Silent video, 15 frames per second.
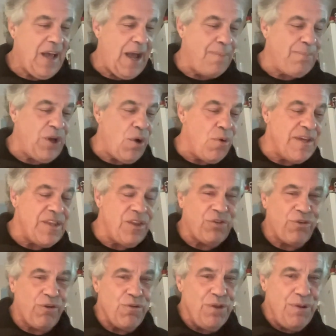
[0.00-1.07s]
I'm going
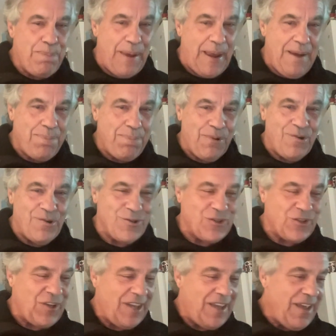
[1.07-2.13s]
through the
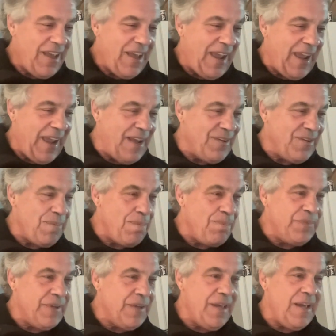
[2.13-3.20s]
papers, and
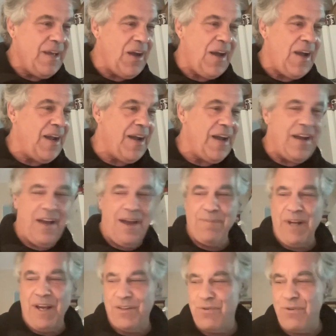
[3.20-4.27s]

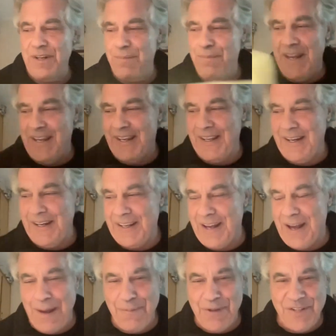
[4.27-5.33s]
I'm not going to make any
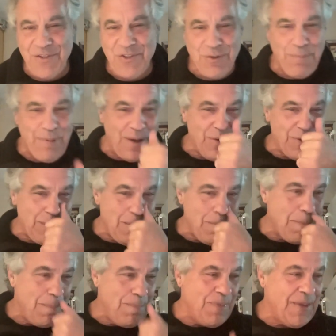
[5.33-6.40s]
comments about
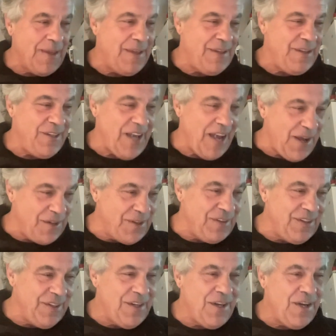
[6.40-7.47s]
them yet,
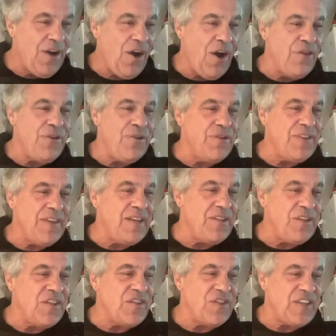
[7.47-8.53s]
other
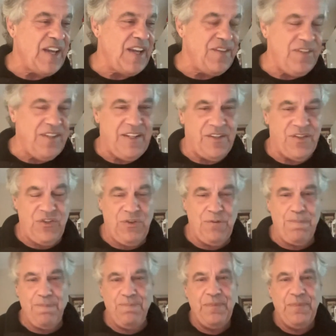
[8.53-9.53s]
than to say this: